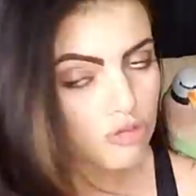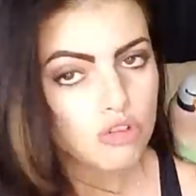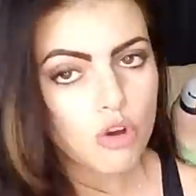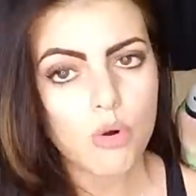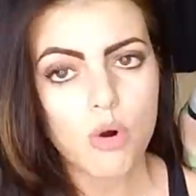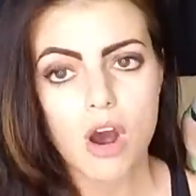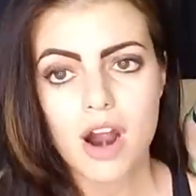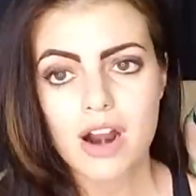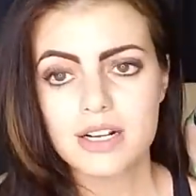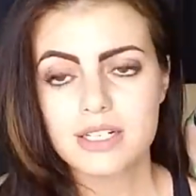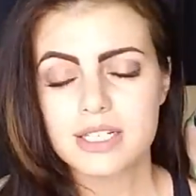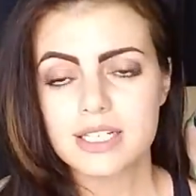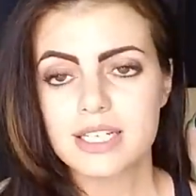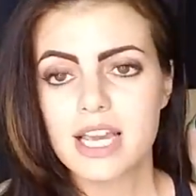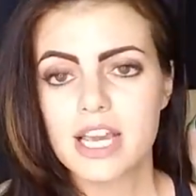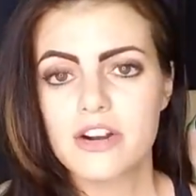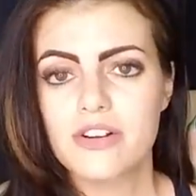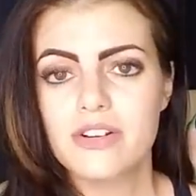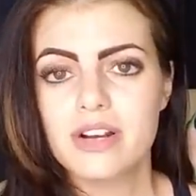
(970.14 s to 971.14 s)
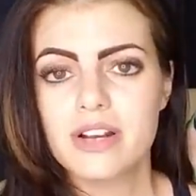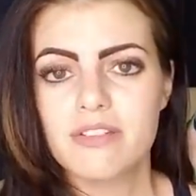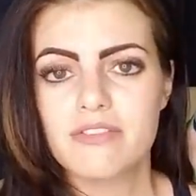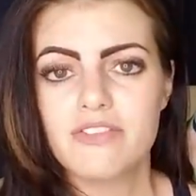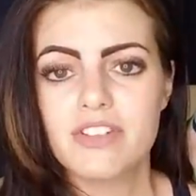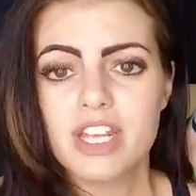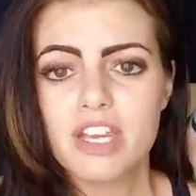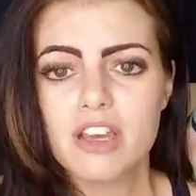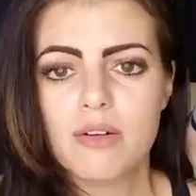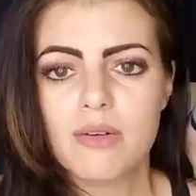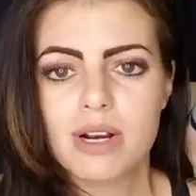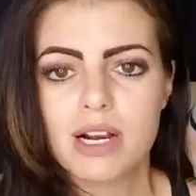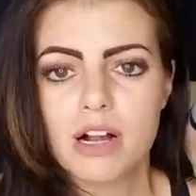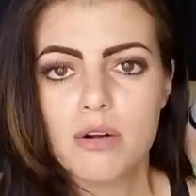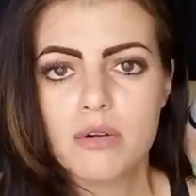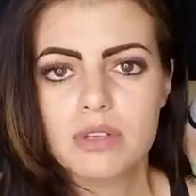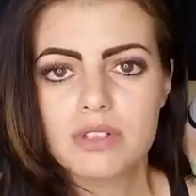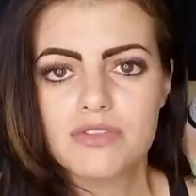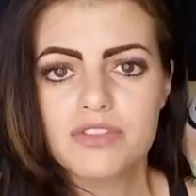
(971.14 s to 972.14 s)
so hard to get her in a video, and I
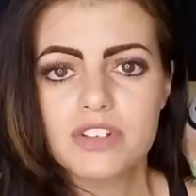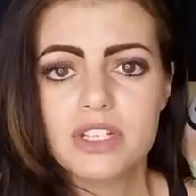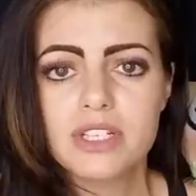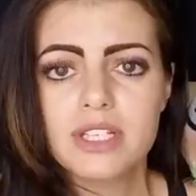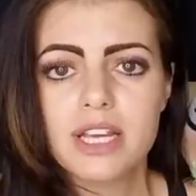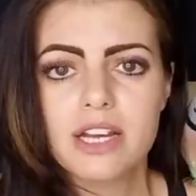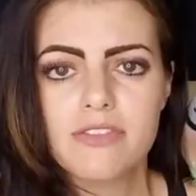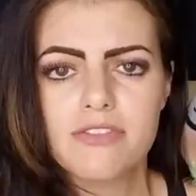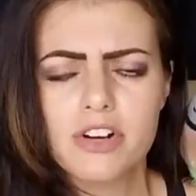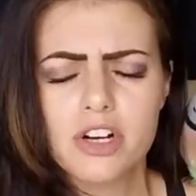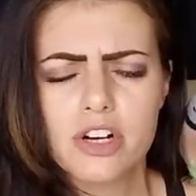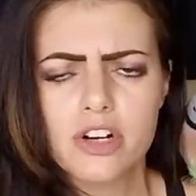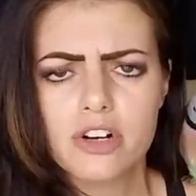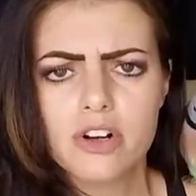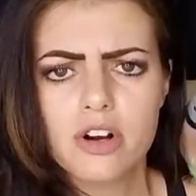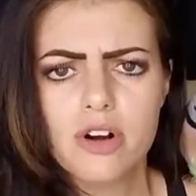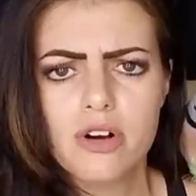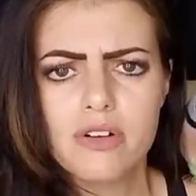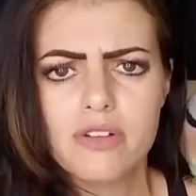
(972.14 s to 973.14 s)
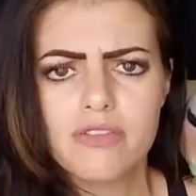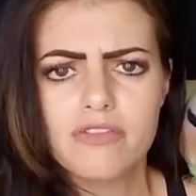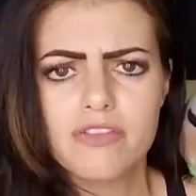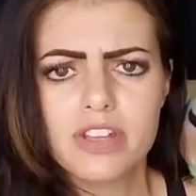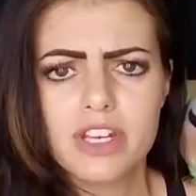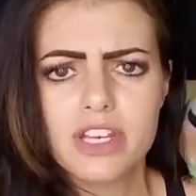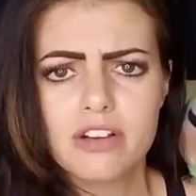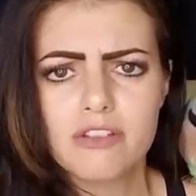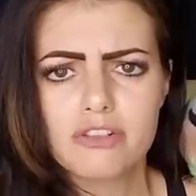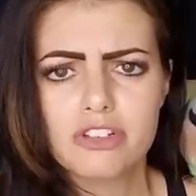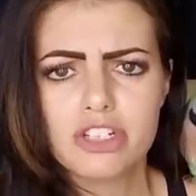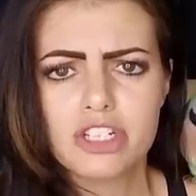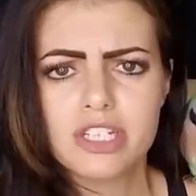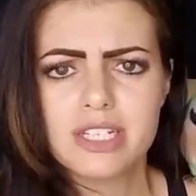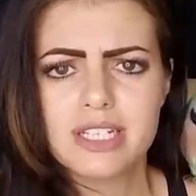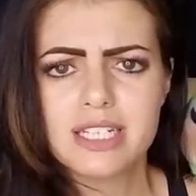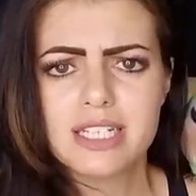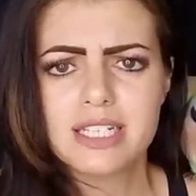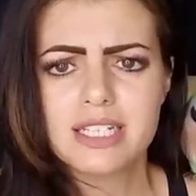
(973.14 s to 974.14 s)
always feel like for her own video,
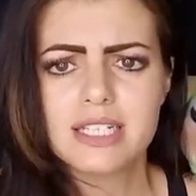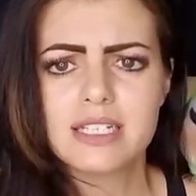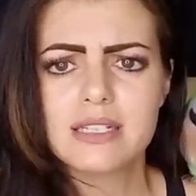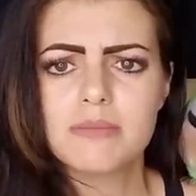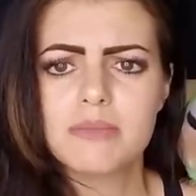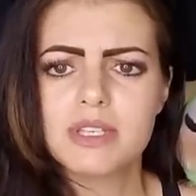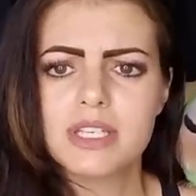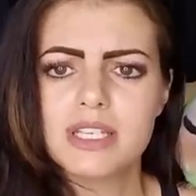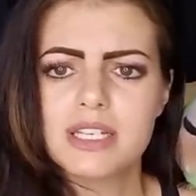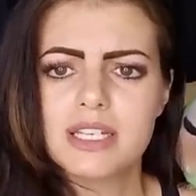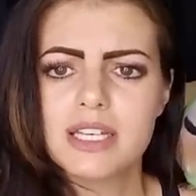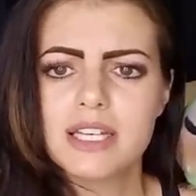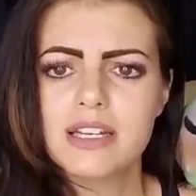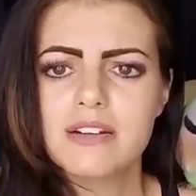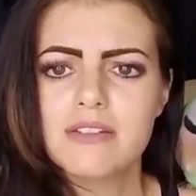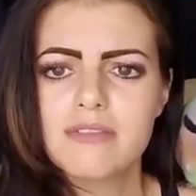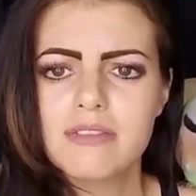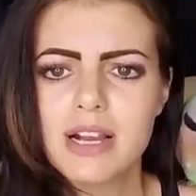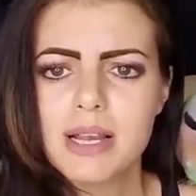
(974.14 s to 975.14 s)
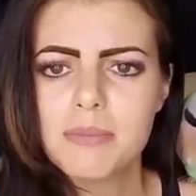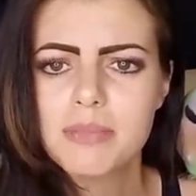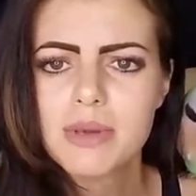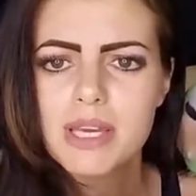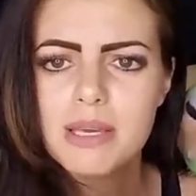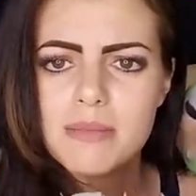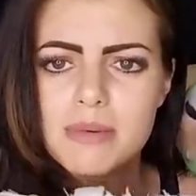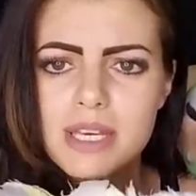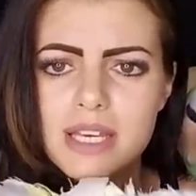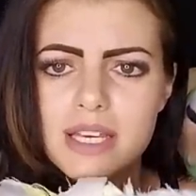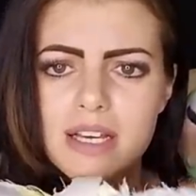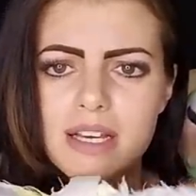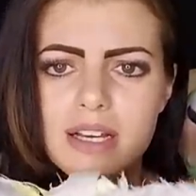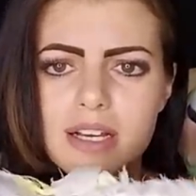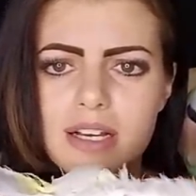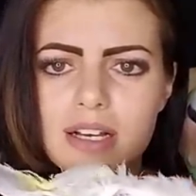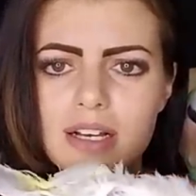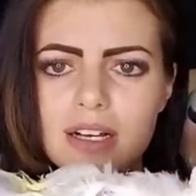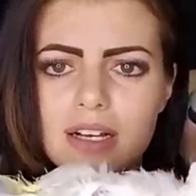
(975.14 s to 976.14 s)
she needs to be in it, right, baby?
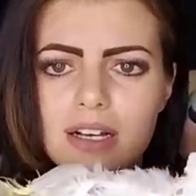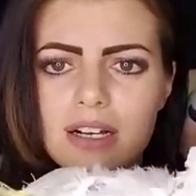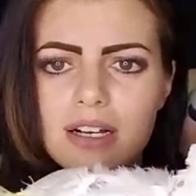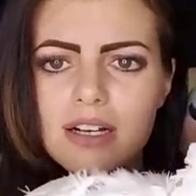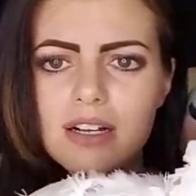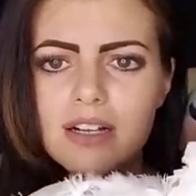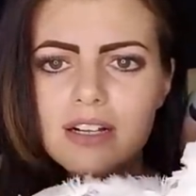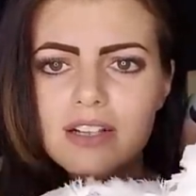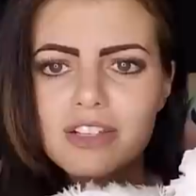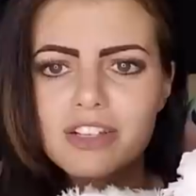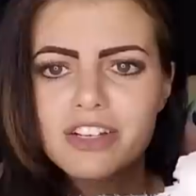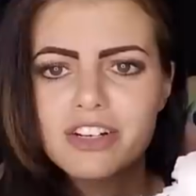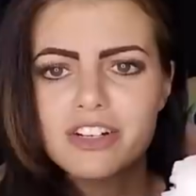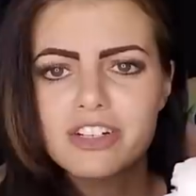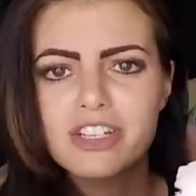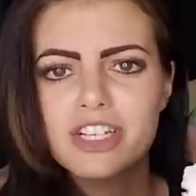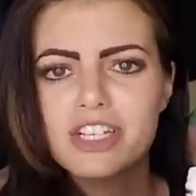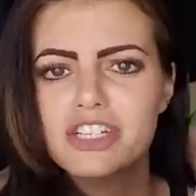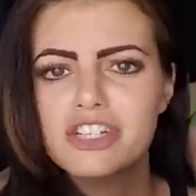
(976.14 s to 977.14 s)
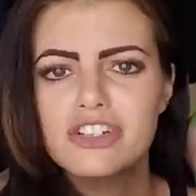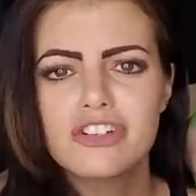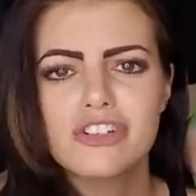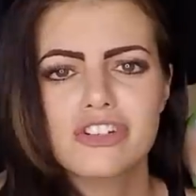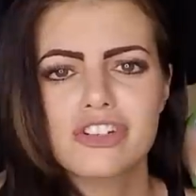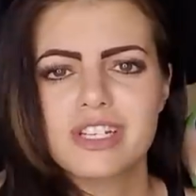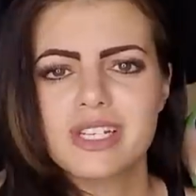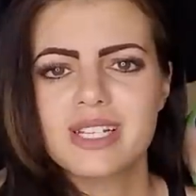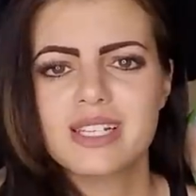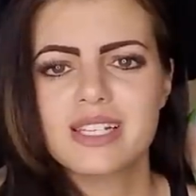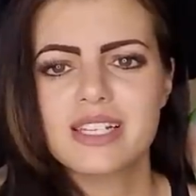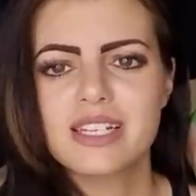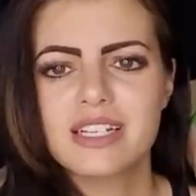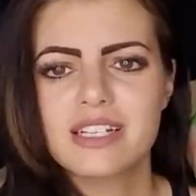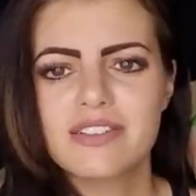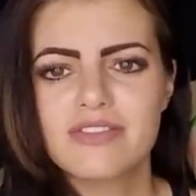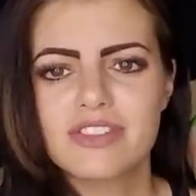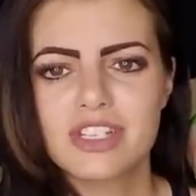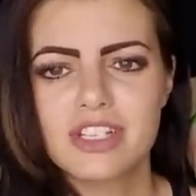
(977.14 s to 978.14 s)
Look at her, like she just
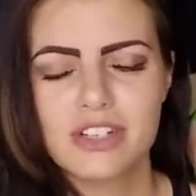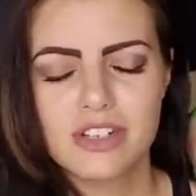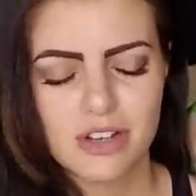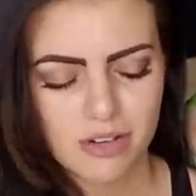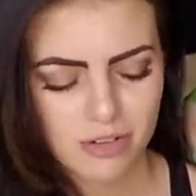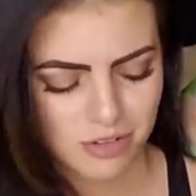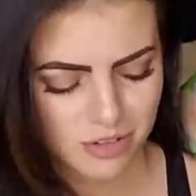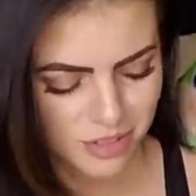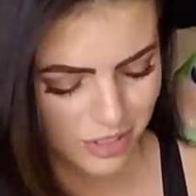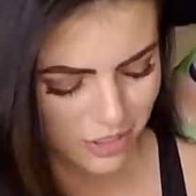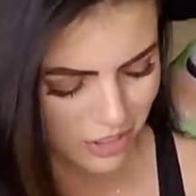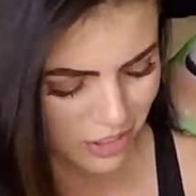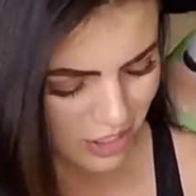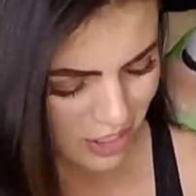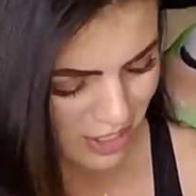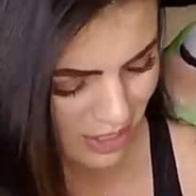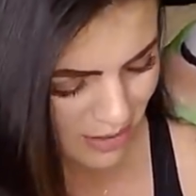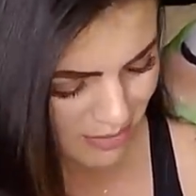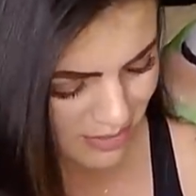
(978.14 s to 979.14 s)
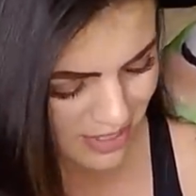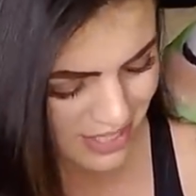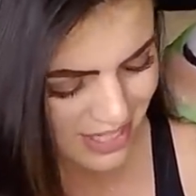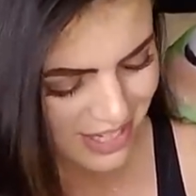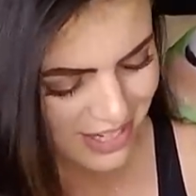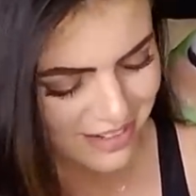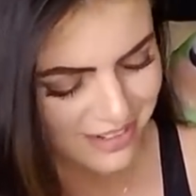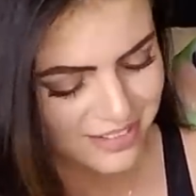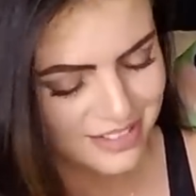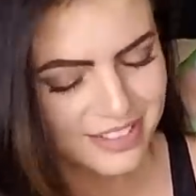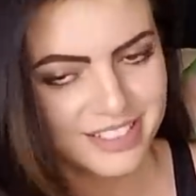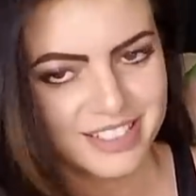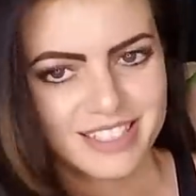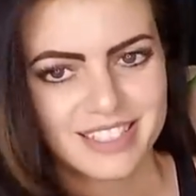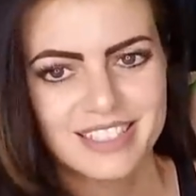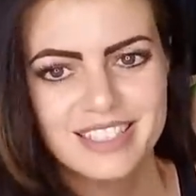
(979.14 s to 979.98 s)
instinctively knows. Like she comes down.